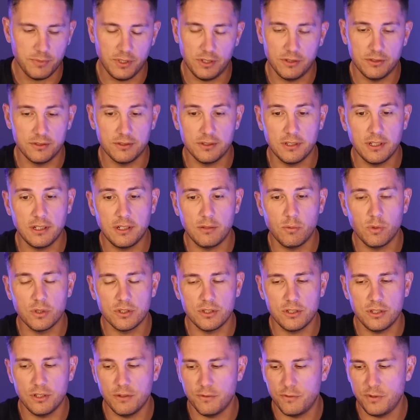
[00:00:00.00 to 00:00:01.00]
because it
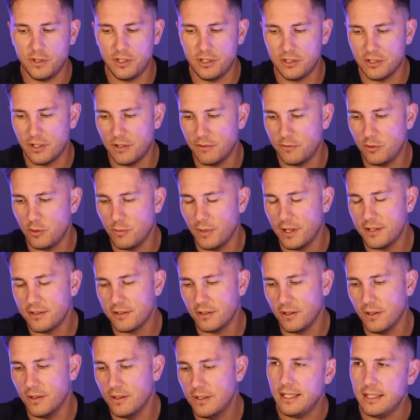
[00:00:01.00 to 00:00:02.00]
wasn't a feature a few months ago.